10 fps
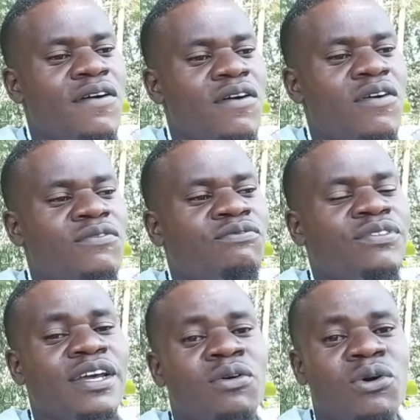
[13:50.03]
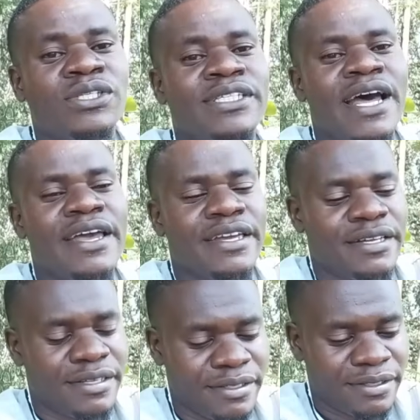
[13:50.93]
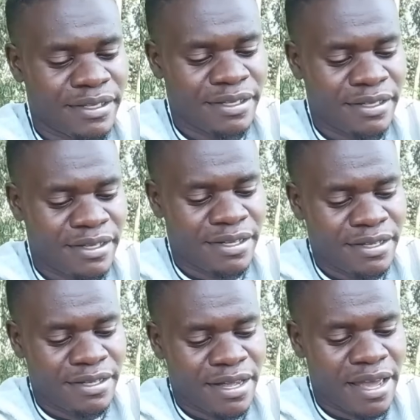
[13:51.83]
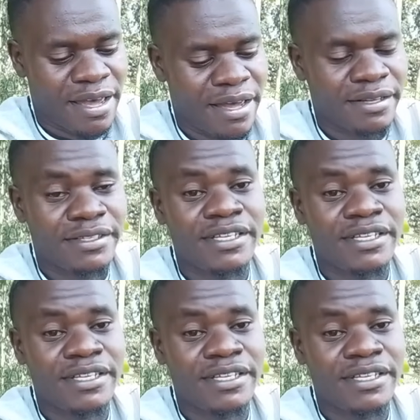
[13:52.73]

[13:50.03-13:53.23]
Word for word: of the horse dying. And